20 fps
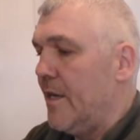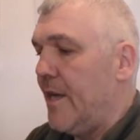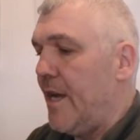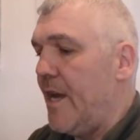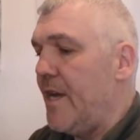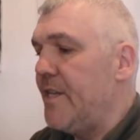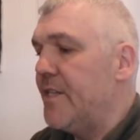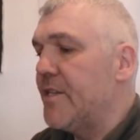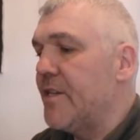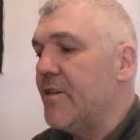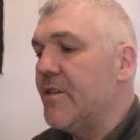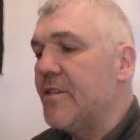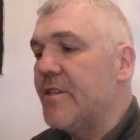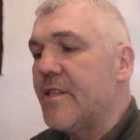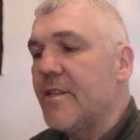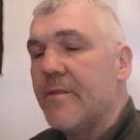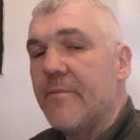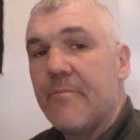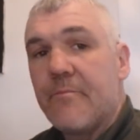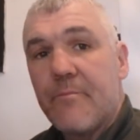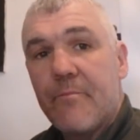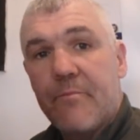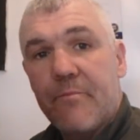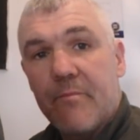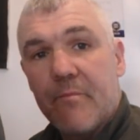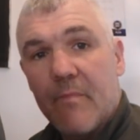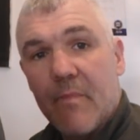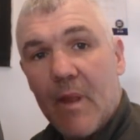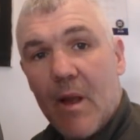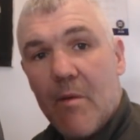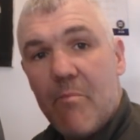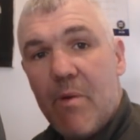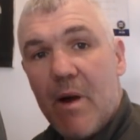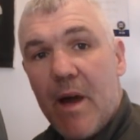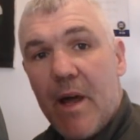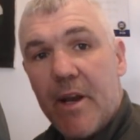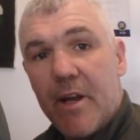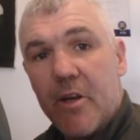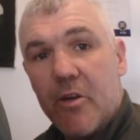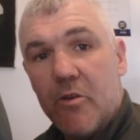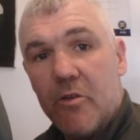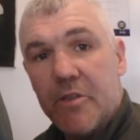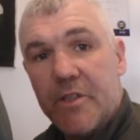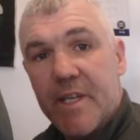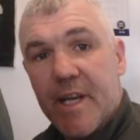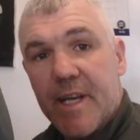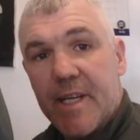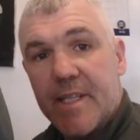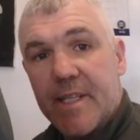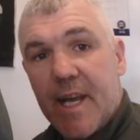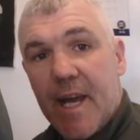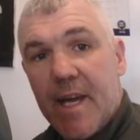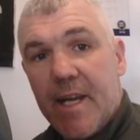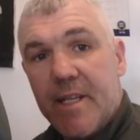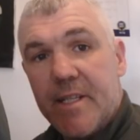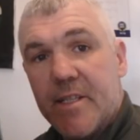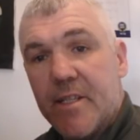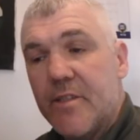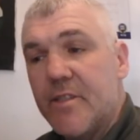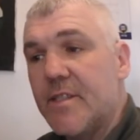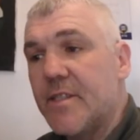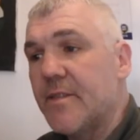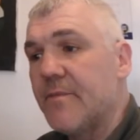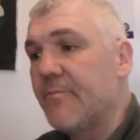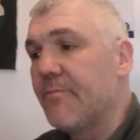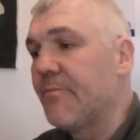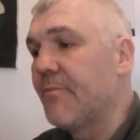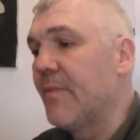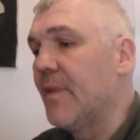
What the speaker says: Gaiters. A pair of Gore-Tex gaiters.